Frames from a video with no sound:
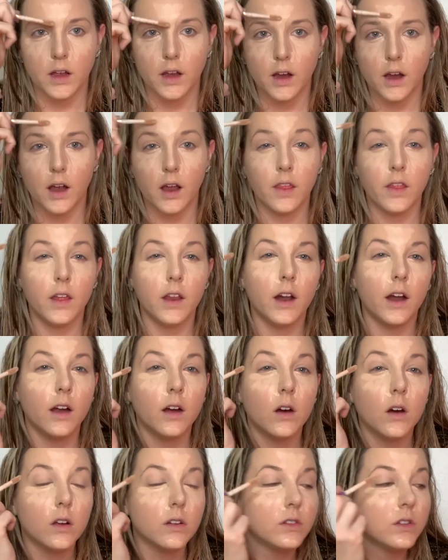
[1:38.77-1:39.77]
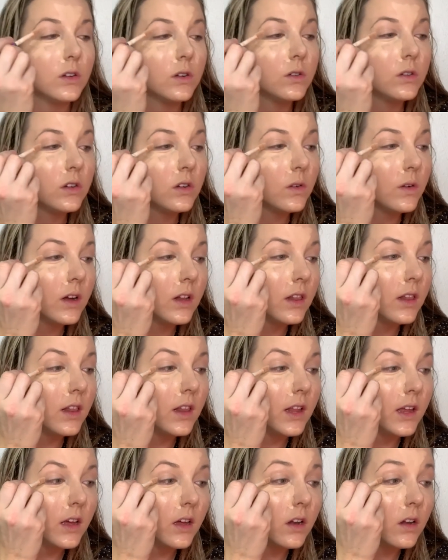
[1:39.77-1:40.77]
And then I also do a
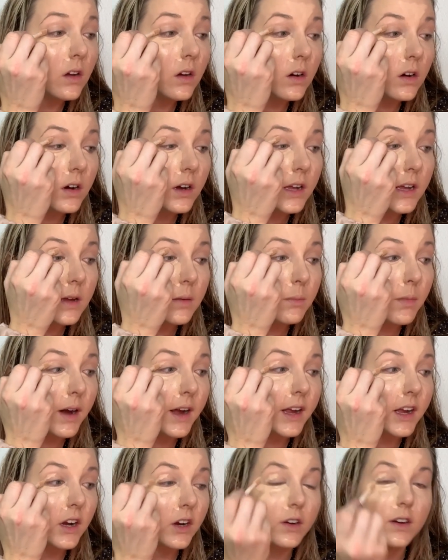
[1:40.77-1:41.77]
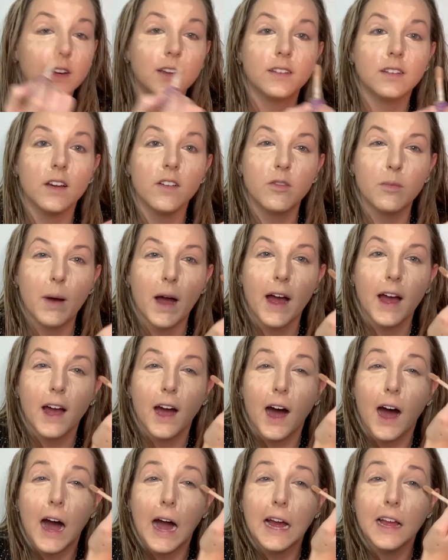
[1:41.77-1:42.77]
little in my crease of my
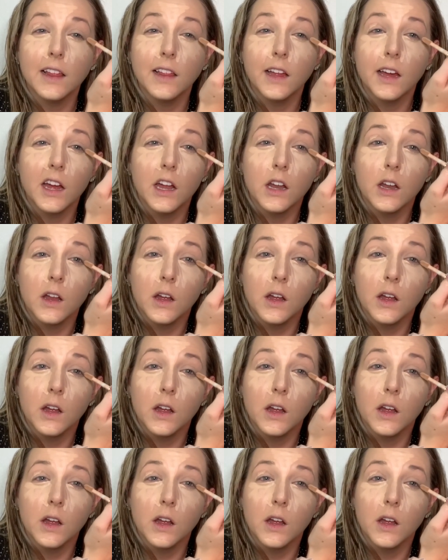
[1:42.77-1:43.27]
eyelid.